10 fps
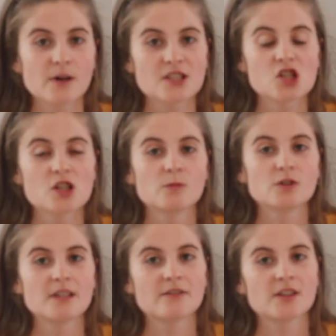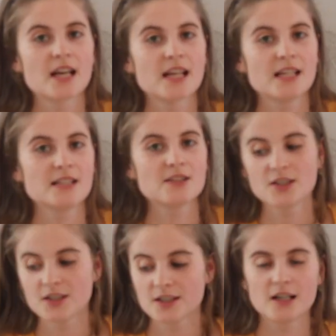question will never get
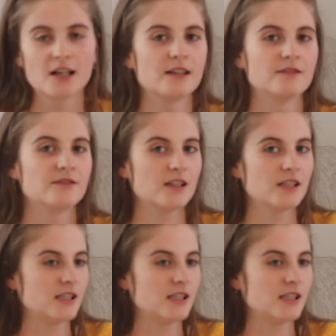easier, of